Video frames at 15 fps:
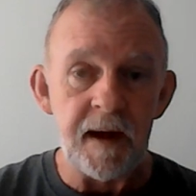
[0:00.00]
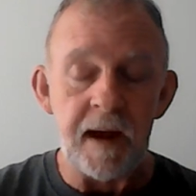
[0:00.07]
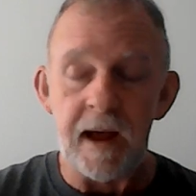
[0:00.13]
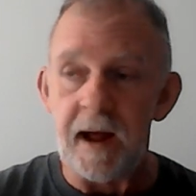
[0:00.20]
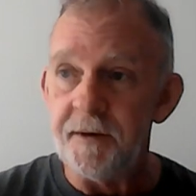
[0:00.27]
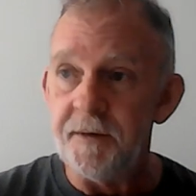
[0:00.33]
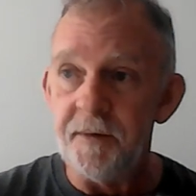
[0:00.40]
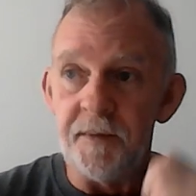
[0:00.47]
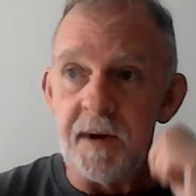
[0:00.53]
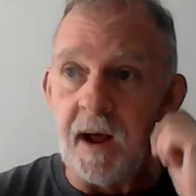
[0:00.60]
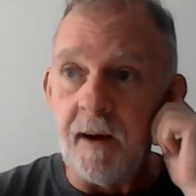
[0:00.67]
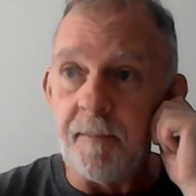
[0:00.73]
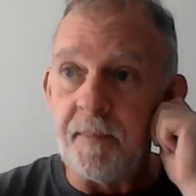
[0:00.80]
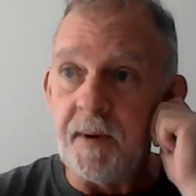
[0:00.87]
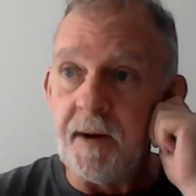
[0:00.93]
I do
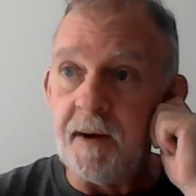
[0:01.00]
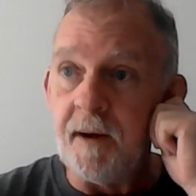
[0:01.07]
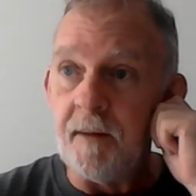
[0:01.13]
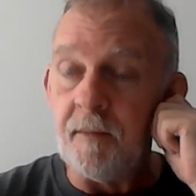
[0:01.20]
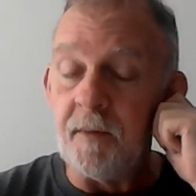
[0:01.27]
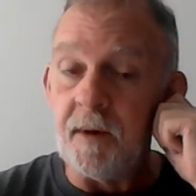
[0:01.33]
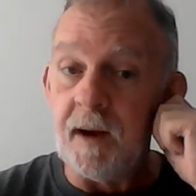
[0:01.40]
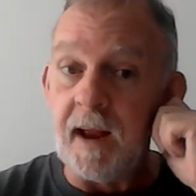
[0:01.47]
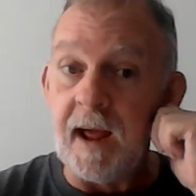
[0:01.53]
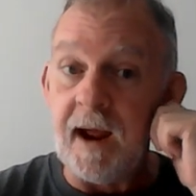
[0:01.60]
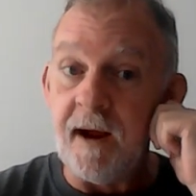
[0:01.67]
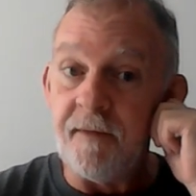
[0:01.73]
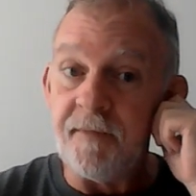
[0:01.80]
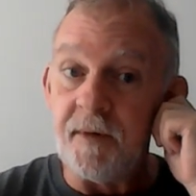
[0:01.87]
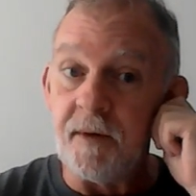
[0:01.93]
not put up with
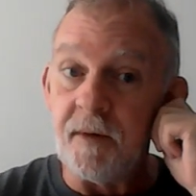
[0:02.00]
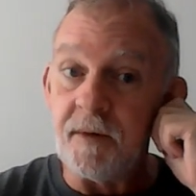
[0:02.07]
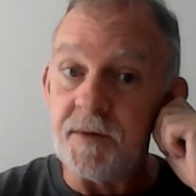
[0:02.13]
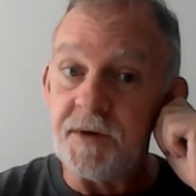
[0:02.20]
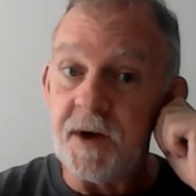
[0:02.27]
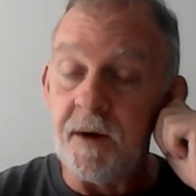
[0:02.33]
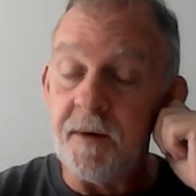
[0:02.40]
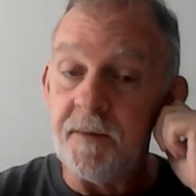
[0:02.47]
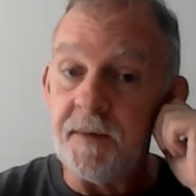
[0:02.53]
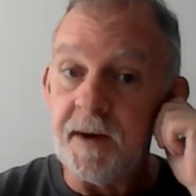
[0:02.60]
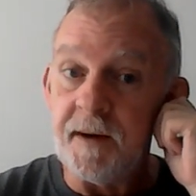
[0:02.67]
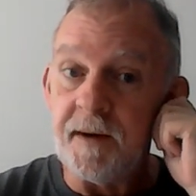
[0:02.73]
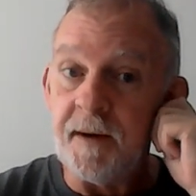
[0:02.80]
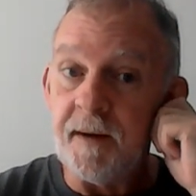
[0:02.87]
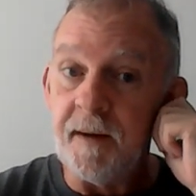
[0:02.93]
laughing or
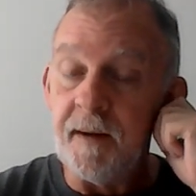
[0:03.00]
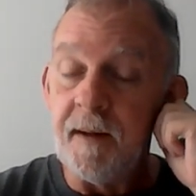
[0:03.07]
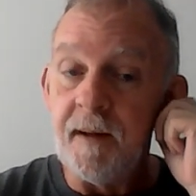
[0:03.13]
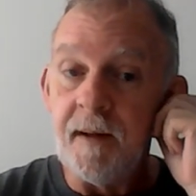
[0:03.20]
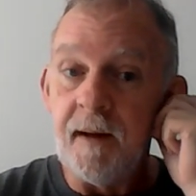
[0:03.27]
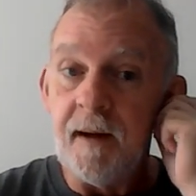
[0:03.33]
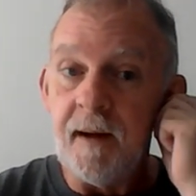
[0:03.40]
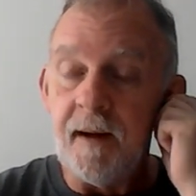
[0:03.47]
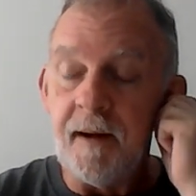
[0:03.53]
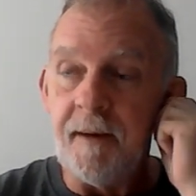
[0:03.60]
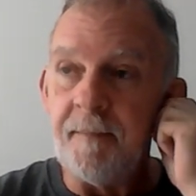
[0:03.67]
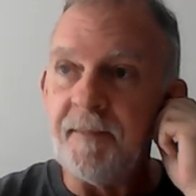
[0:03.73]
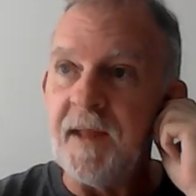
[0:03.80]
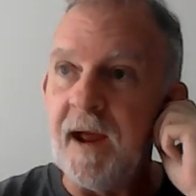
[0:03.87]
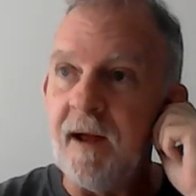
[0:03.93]
joking.
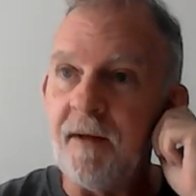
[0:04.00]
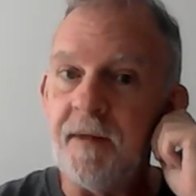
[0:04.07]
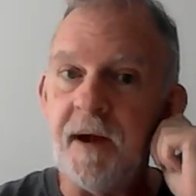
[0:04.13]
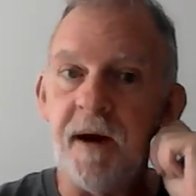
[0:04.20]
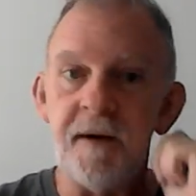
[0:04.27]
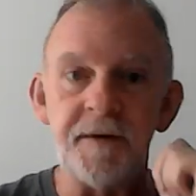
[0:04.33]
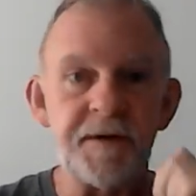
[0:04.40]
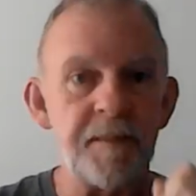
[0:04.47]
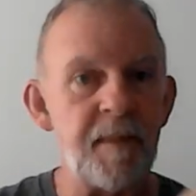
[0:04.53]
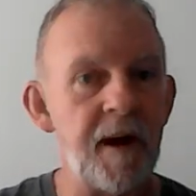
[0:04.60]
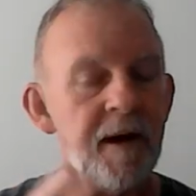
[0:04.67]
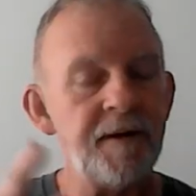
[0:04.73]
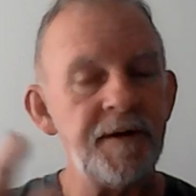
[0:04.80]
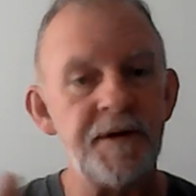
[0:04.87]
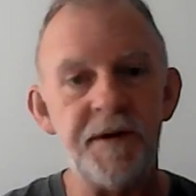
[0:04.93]
Now, there are
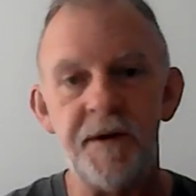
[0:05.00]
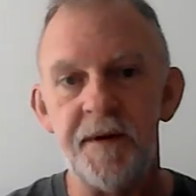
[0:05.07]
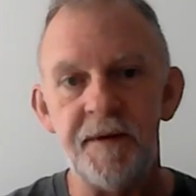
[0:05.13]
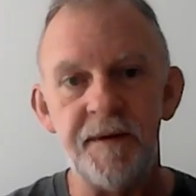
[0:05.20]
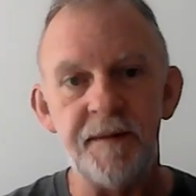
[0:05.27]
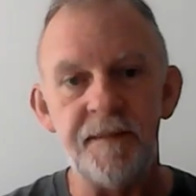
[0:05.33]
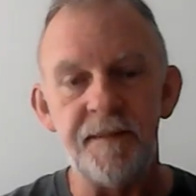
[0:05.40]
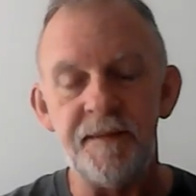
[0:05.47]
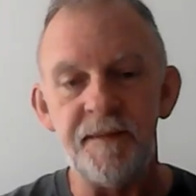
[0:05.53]
spots during